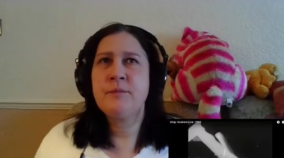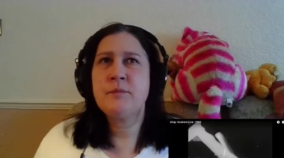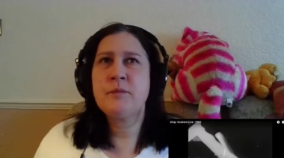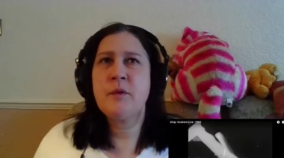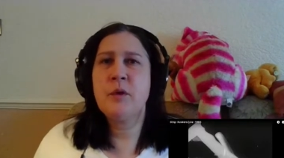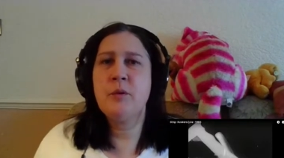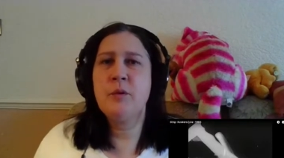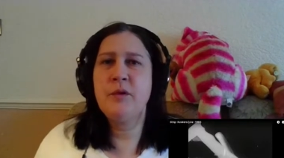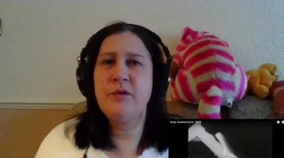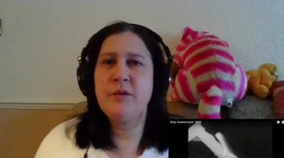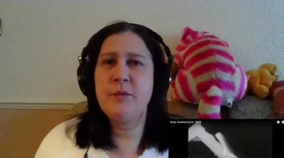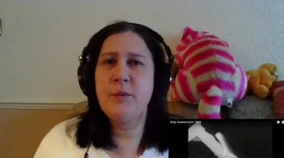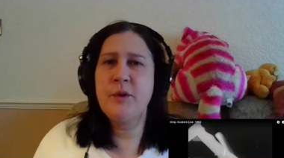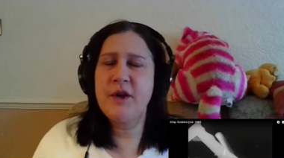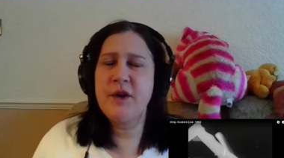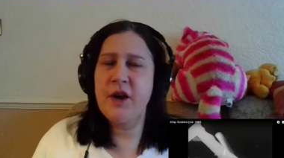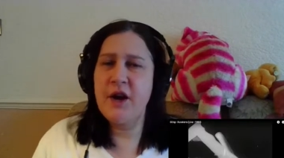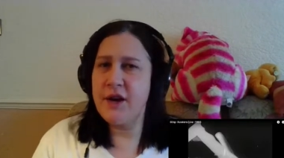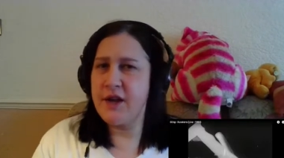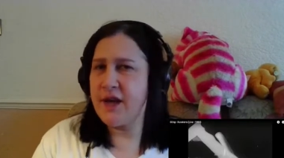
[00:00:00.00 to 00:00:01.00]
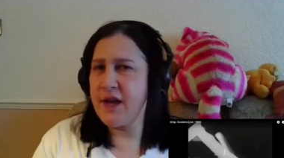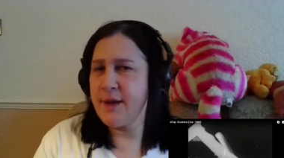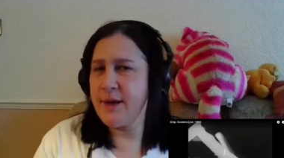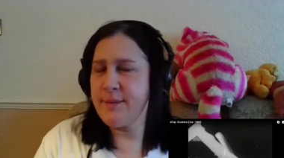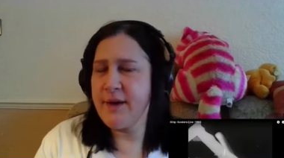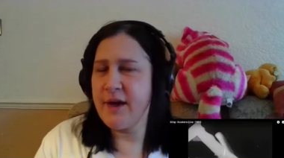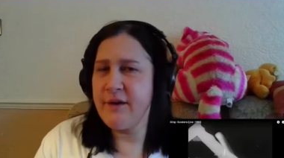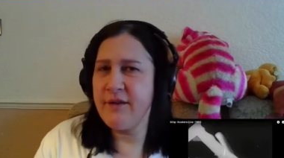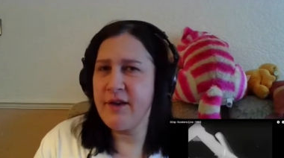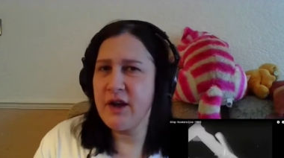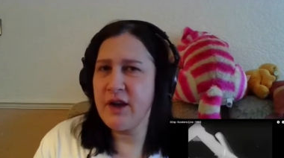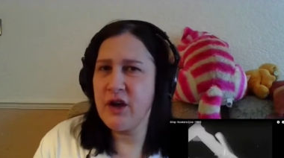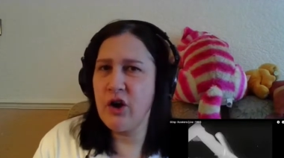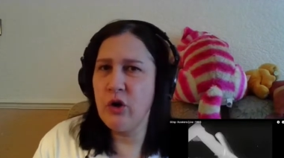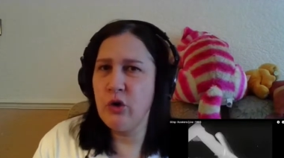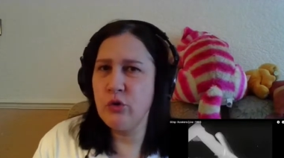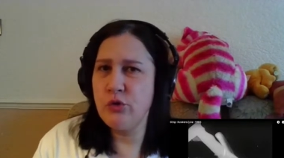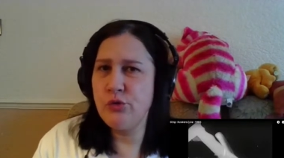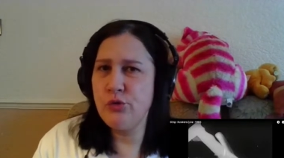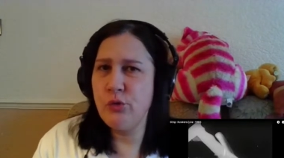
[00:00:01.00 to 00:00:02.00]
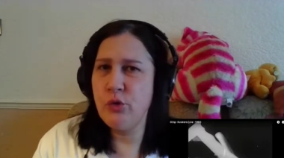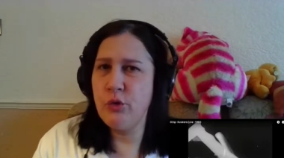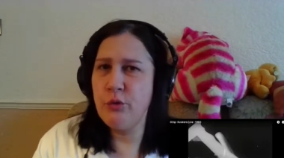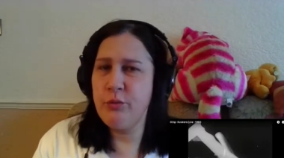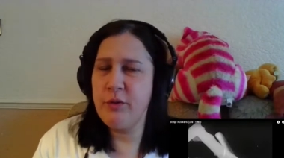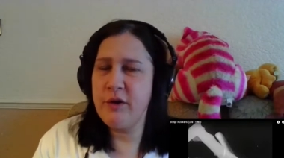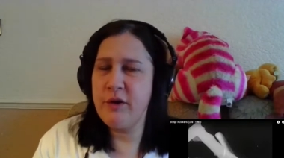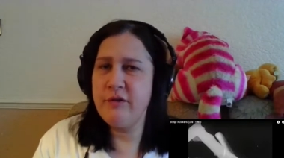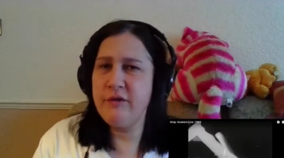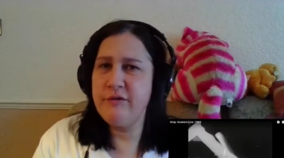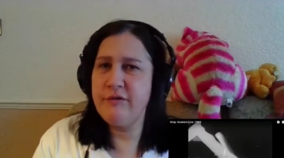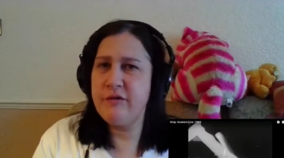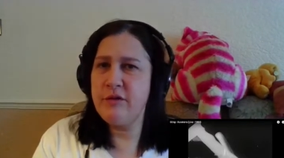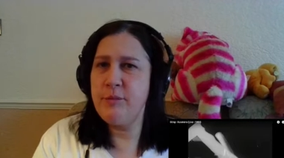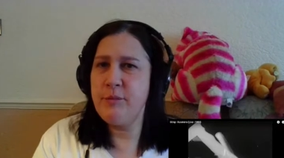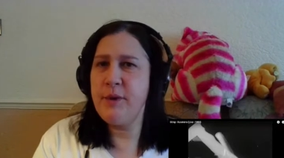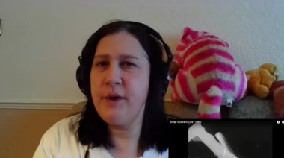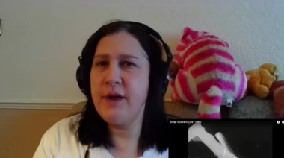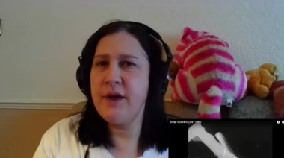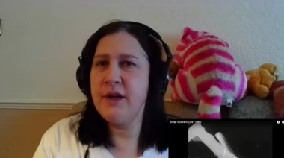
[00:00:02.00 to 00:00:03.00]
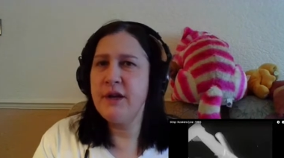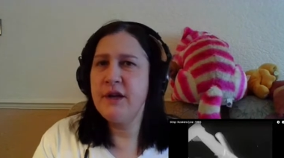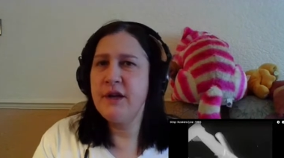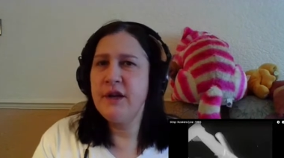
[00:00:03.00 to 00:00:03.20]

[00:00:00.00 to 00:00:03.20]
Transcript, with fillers: we've we kind of came out of that Cold War period for a bit.